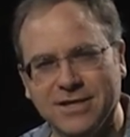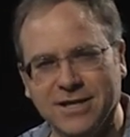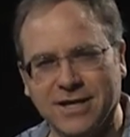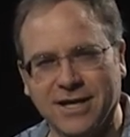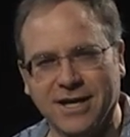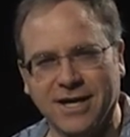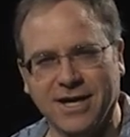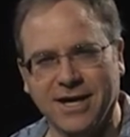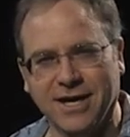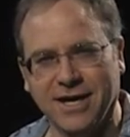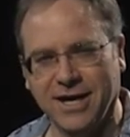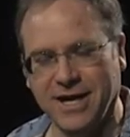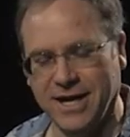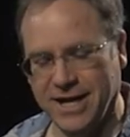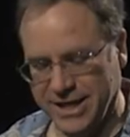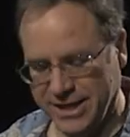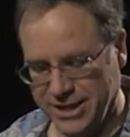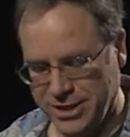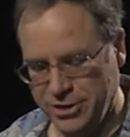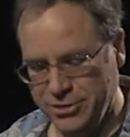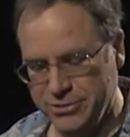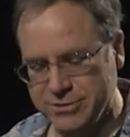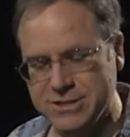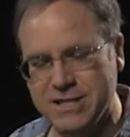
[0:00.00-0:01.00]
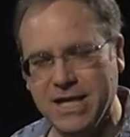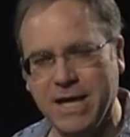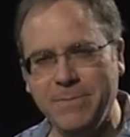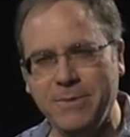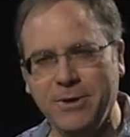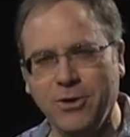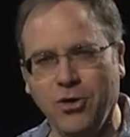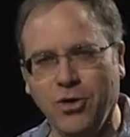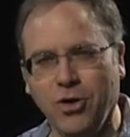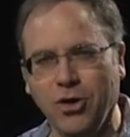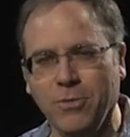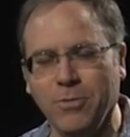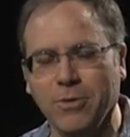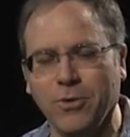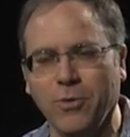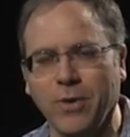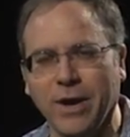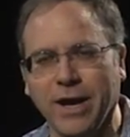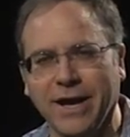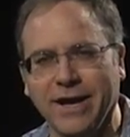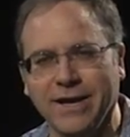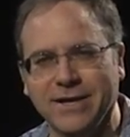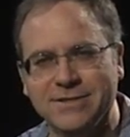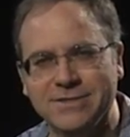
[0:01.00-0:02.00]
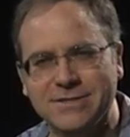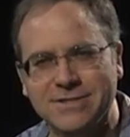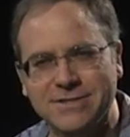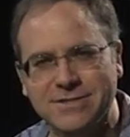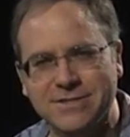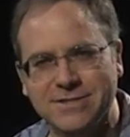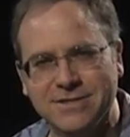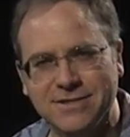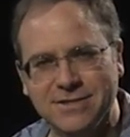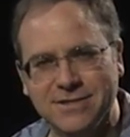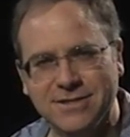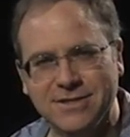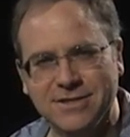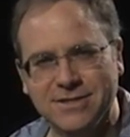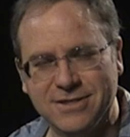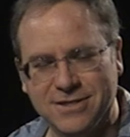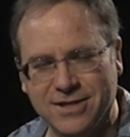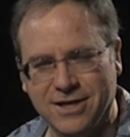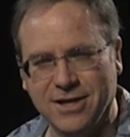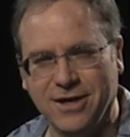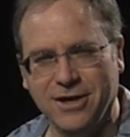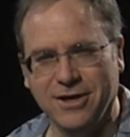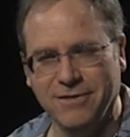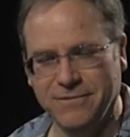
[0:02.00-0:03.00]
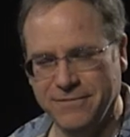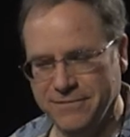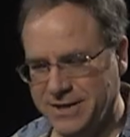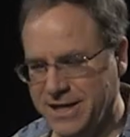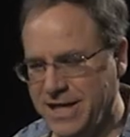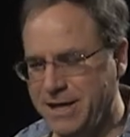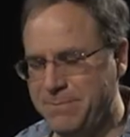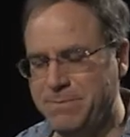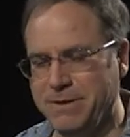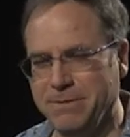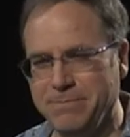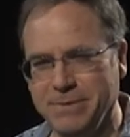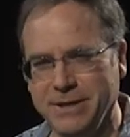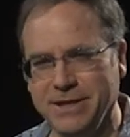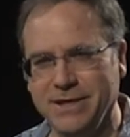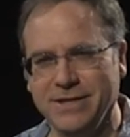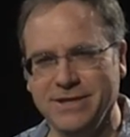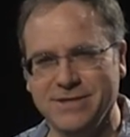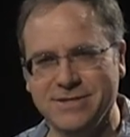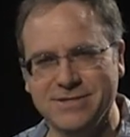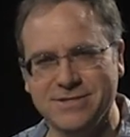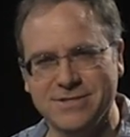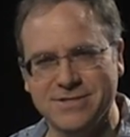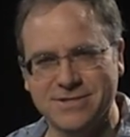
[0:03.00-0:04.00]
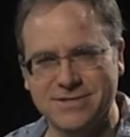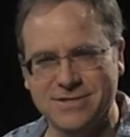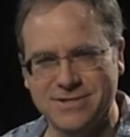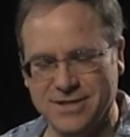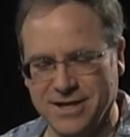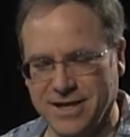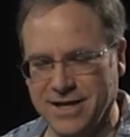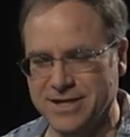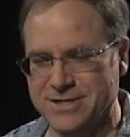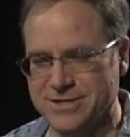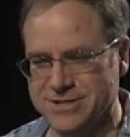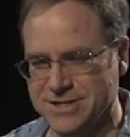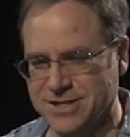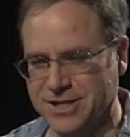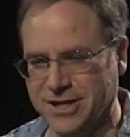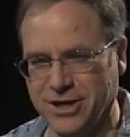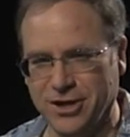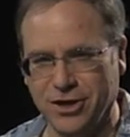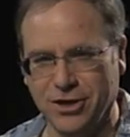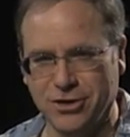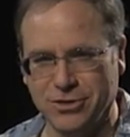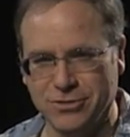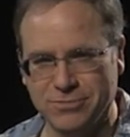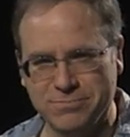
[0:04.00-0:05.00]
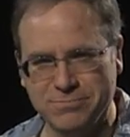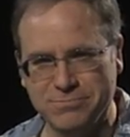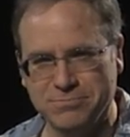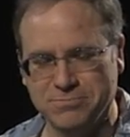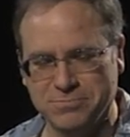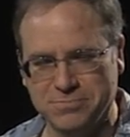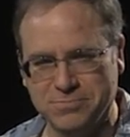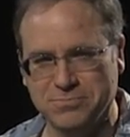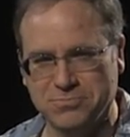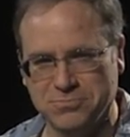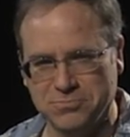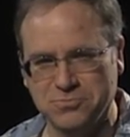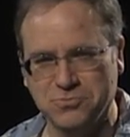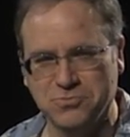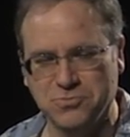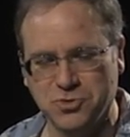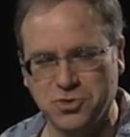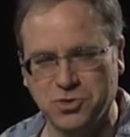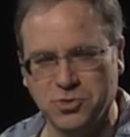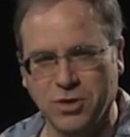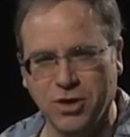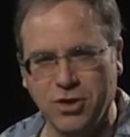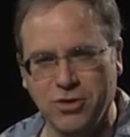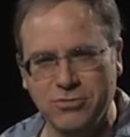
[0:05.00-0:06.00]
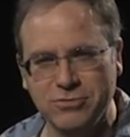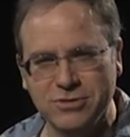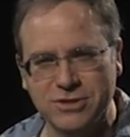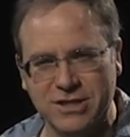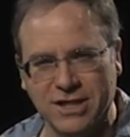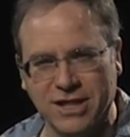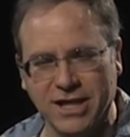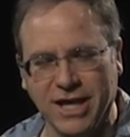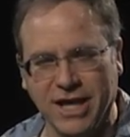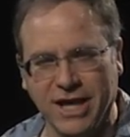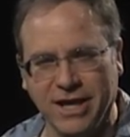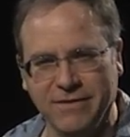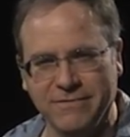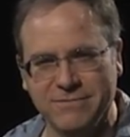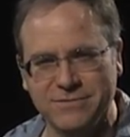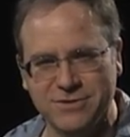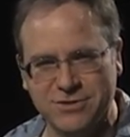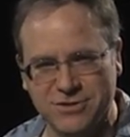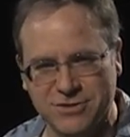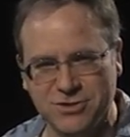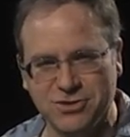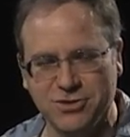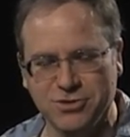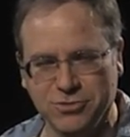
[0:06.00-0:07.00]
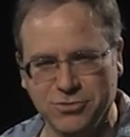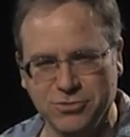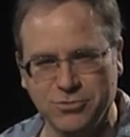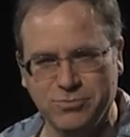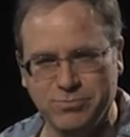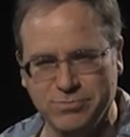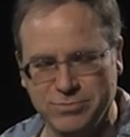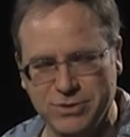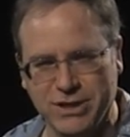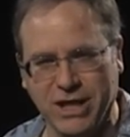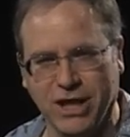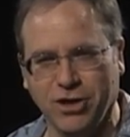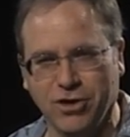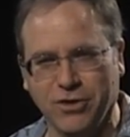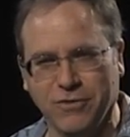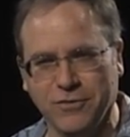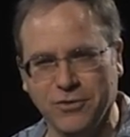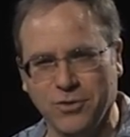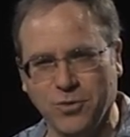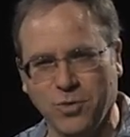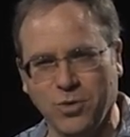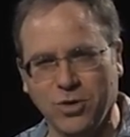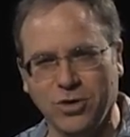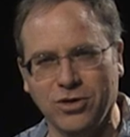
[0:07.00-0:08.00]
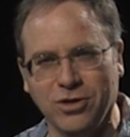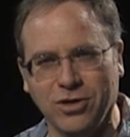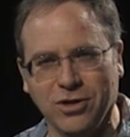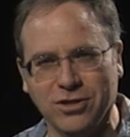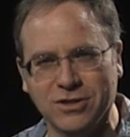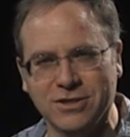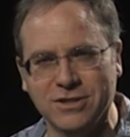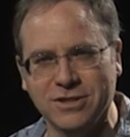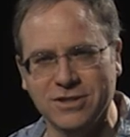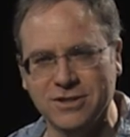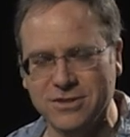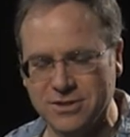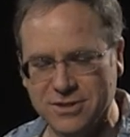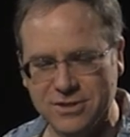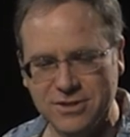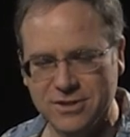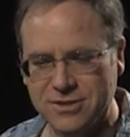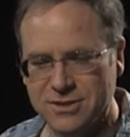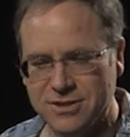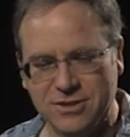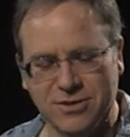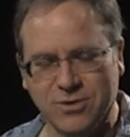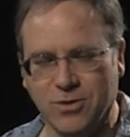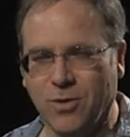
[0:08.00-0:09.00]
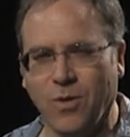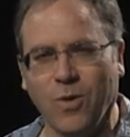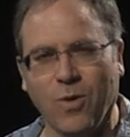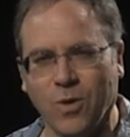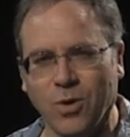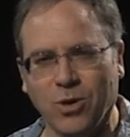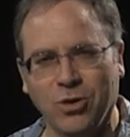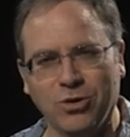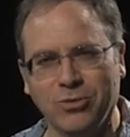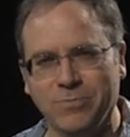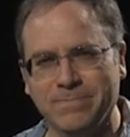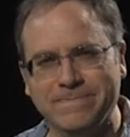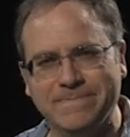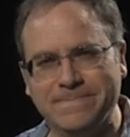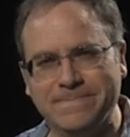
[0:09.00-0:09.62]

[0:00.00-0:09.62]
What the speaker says: I accuse them in horrible ways of keeping bees as their drone slaves to take over the world or